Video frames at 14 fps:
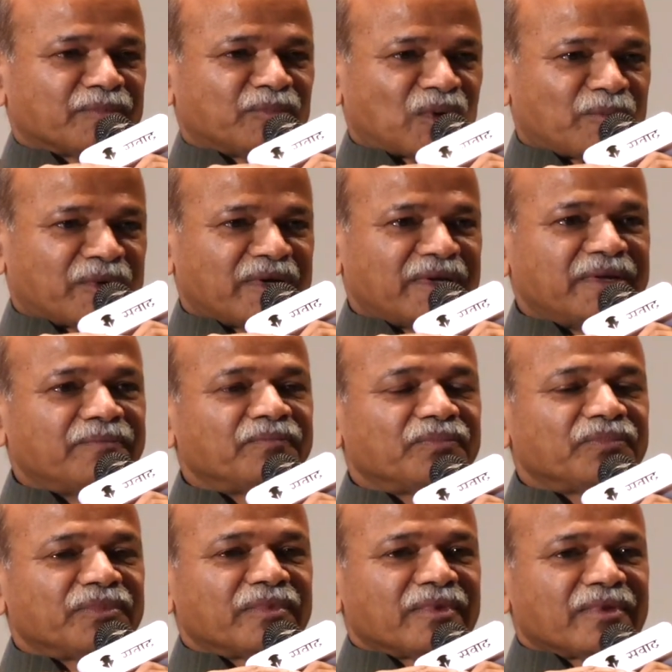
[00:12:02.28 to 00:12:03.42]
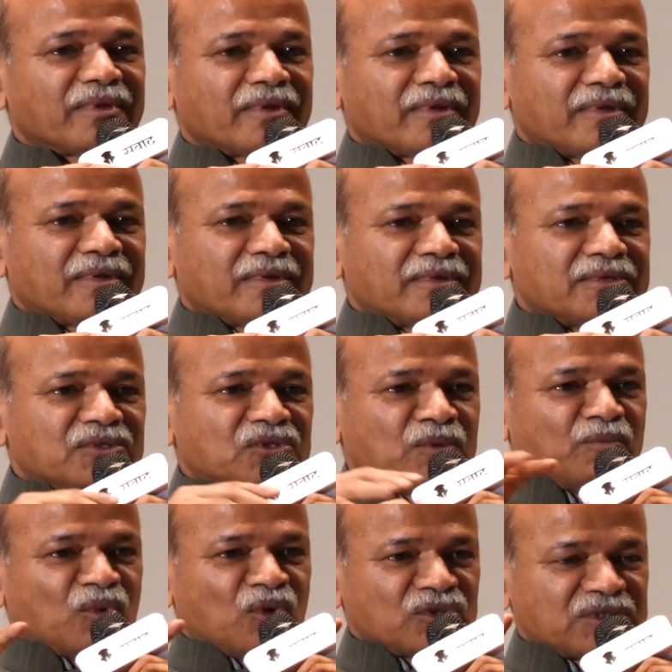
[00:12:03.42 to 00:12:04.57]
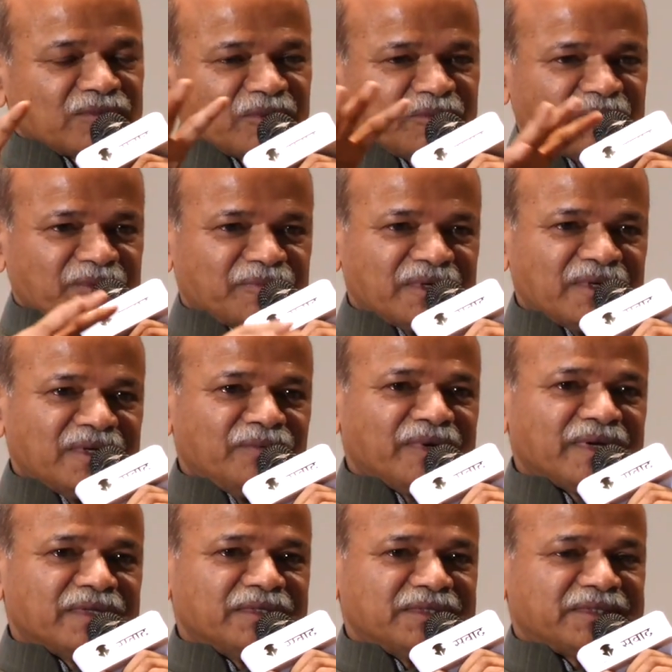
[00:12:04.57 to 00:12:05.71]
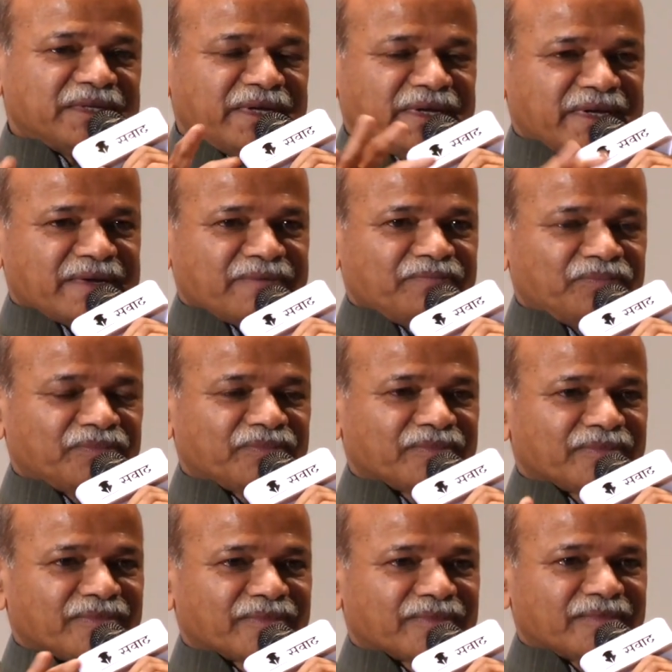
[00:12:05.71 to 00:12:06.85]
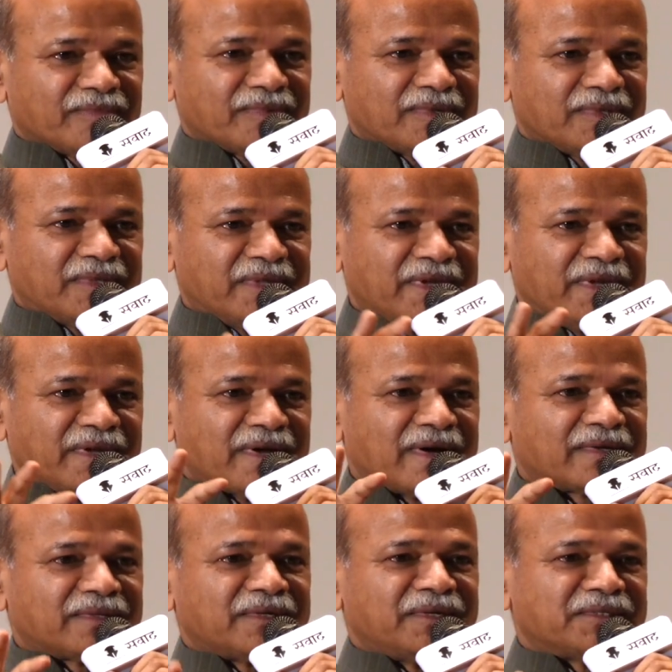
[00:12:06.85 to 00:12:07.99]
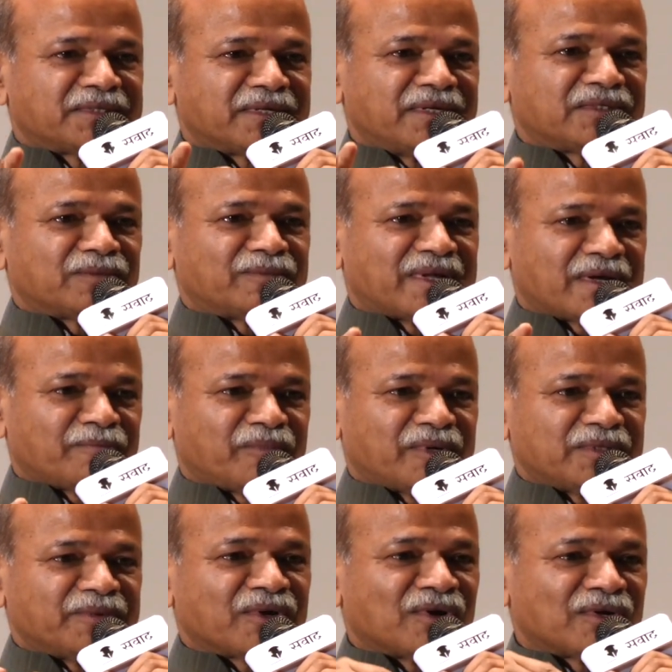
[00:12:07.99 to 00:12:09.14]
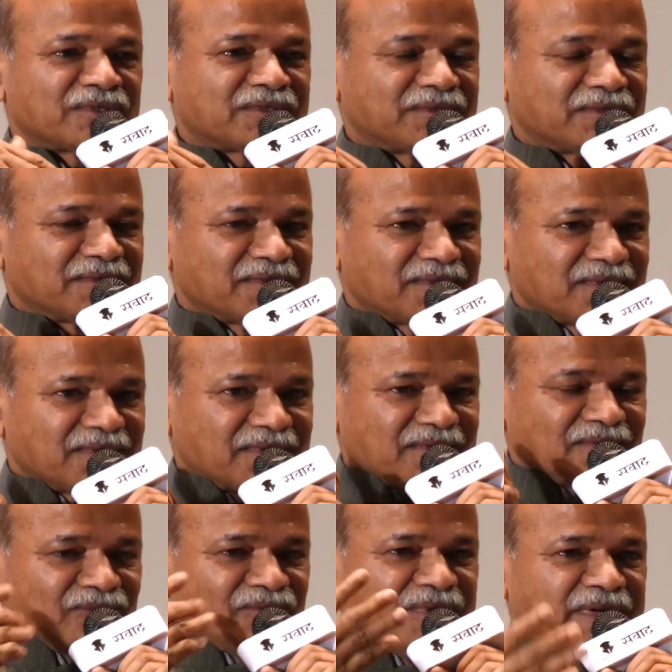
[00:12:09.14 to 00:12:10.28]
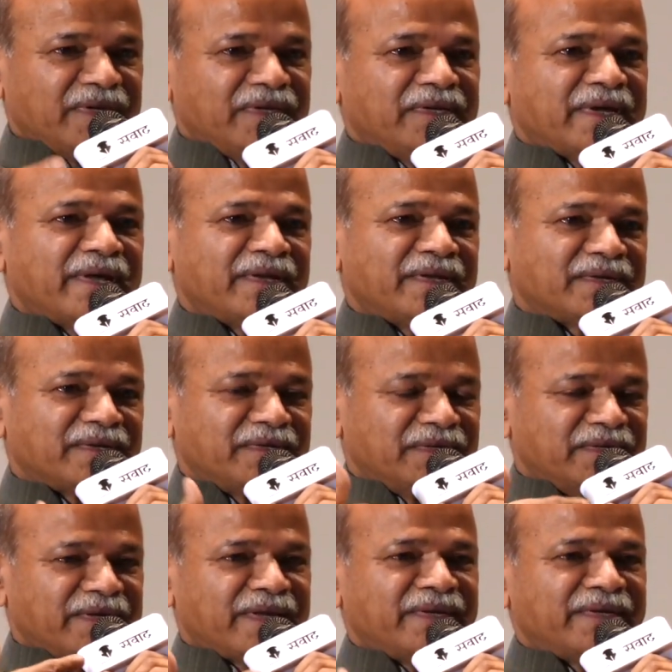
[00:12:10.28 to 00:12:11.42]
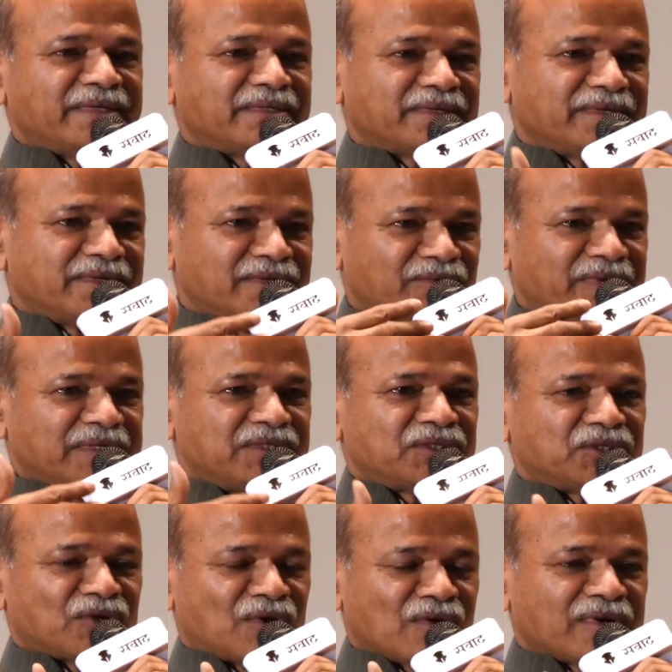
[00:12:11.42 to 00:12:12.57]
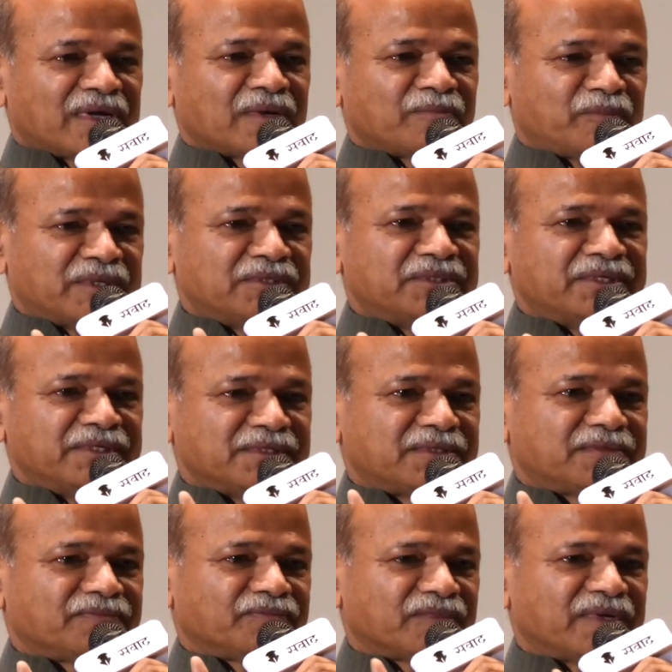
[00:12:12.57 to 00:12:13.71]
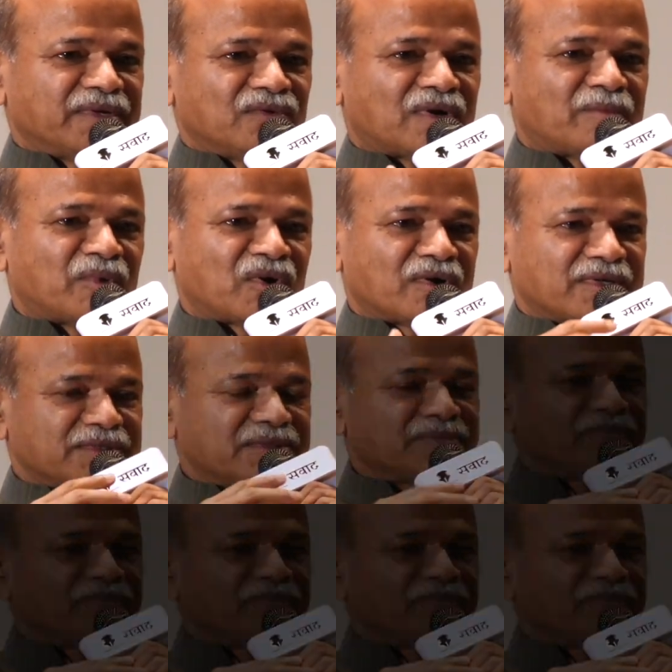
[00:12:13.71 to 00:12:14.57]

properly. So most of the people living in this area, they are the descendants of the Harappans, because we inherit a very strong Harappan genes among us.